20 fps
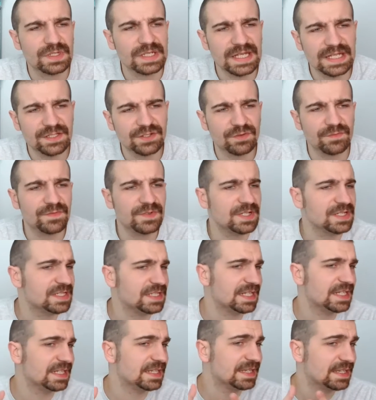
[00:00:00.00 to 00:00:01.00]
it's
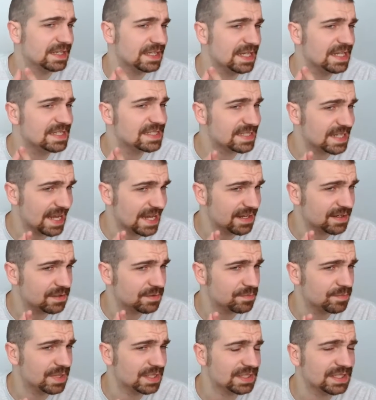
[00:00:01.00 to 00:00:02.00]
obviously it's tech,
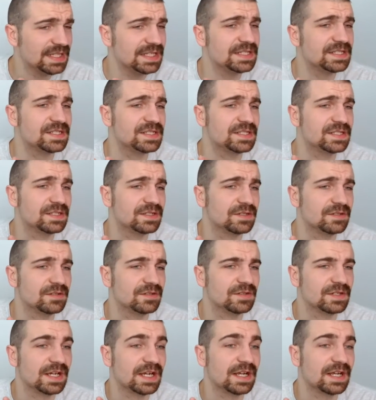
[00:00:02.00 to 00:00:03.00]
but it's
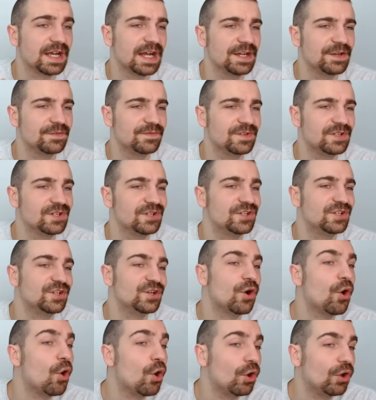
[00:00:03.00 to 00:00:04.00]
kind of
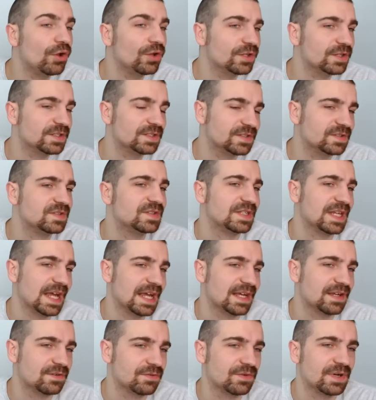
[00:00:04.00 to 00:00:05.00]
the old
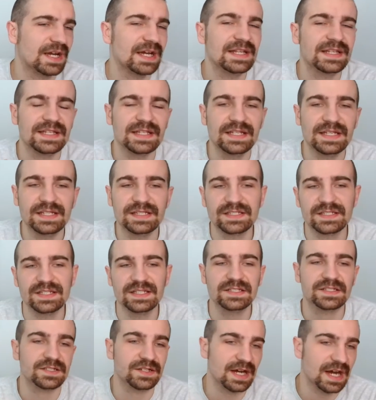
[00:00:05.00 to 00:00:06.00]
tech, right?
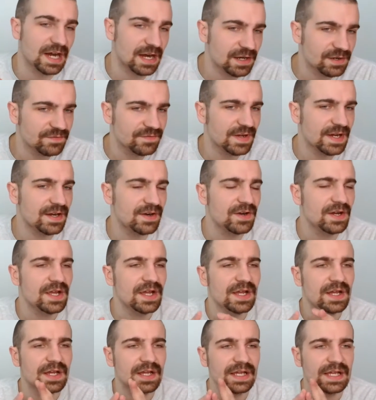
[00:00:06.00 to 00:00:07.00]
It's a hardware.
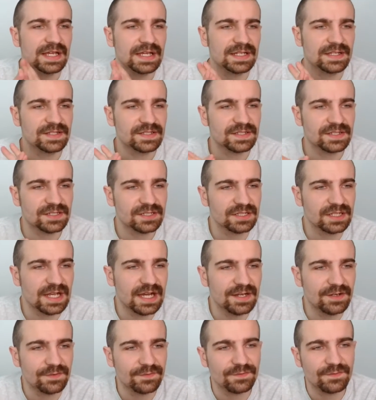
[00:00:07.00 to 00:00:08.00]
It's
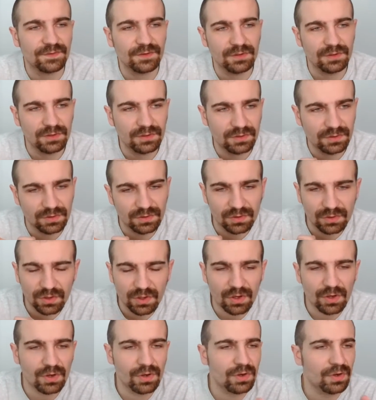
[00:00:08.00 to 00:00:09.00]
kind of
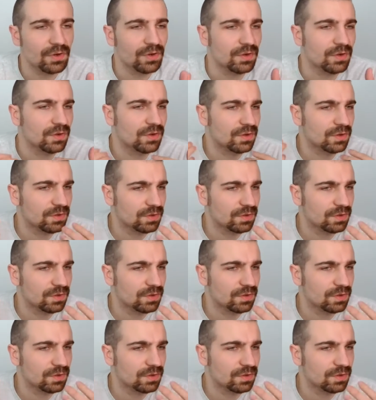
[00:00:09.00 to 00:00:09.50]
long